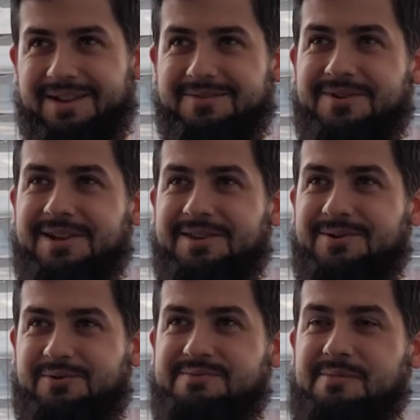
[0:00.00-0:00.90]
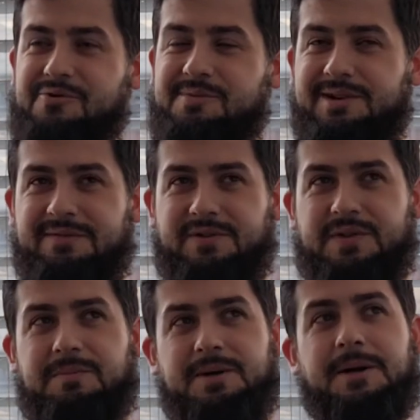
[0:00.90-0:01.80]
really sort of memorable and
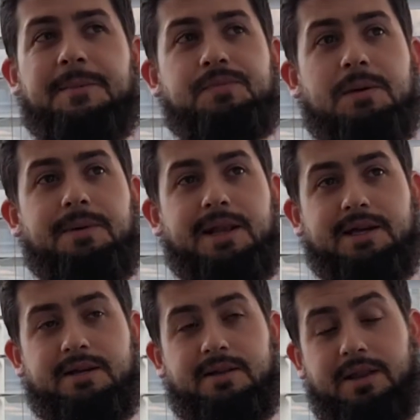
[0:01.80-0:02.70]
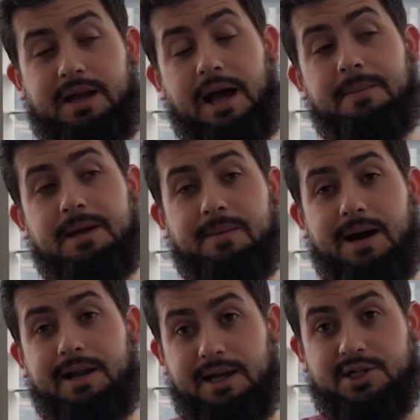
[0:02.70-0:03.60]
everything. But like Habib
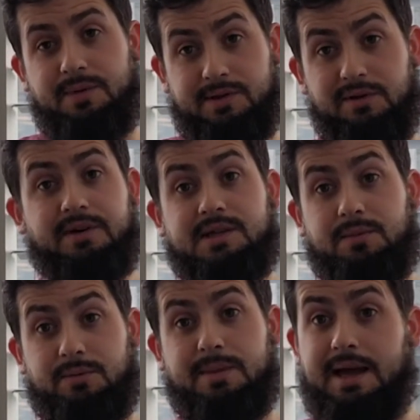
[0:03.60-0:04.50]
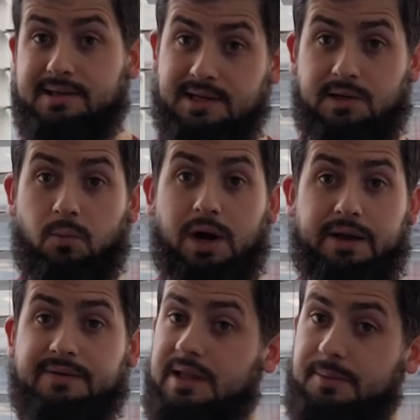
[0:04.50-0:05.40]
Ali actually went to university with me, as did his
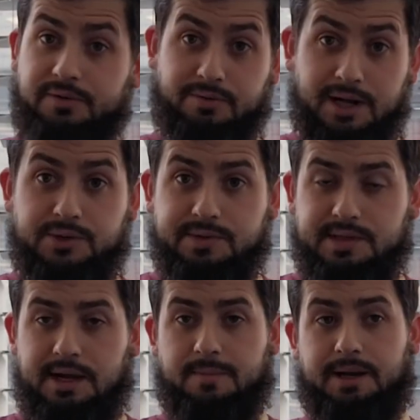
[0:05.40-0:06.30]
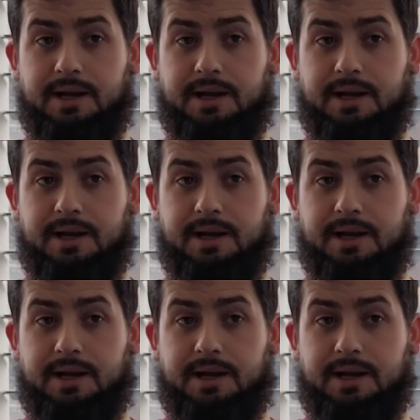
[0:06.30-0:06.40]
wife. Like, they're both graduates in the Arabic